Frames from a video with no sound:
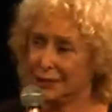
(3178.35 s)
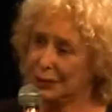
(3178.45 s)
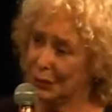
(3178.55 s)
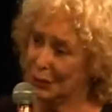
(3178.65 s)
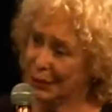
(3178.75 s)

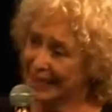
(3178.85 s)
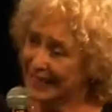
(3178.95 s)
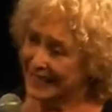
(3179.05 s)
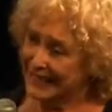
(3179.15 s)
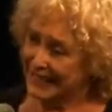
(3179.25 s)
So,
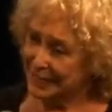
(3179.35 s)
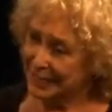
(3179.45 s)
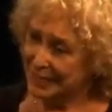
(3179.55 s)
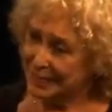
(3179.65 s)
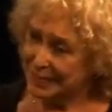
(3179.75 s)

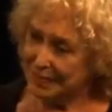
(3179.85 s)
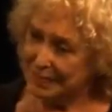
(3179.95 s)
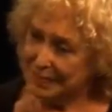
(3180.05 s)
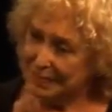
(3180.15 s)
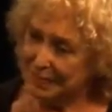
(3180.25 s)
well,
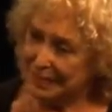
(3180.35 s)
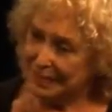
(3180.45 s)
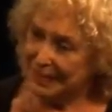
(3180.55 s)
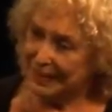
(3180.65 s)
just there's an all